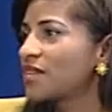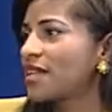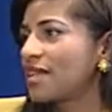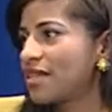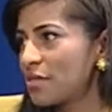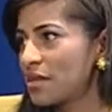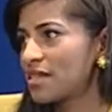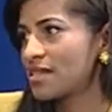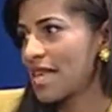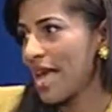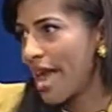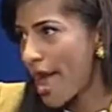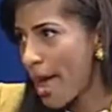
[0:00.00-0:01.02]
dynamics
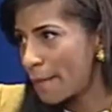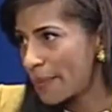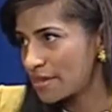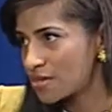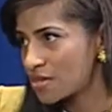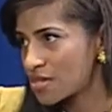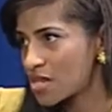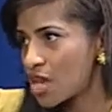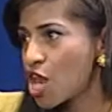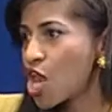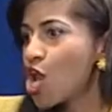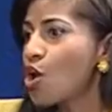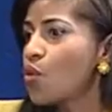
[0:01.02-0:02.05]
that happens
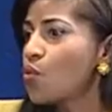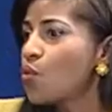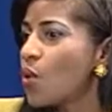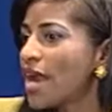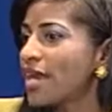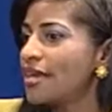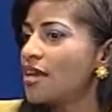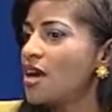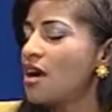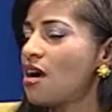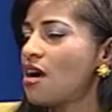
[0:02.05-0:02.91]
when